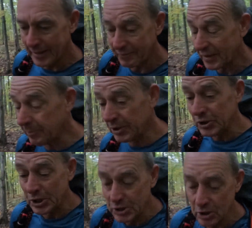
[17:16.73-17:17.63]
If anybody
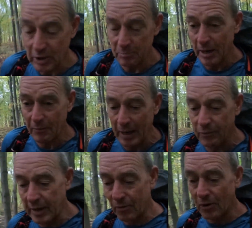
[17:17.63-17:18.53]
sees Scully Brown
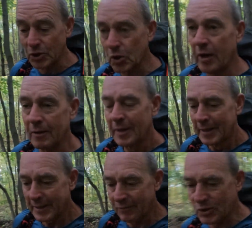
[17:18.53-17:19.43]
out there on trail,
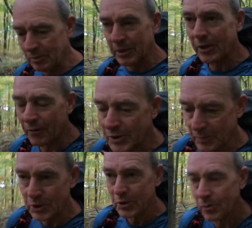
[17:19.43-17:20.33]
give her some
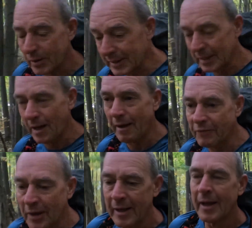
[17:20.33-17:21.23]
encouragement, show her a little
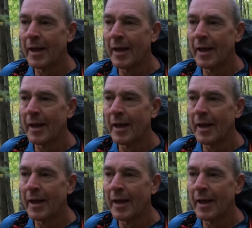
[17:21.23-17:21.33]
love,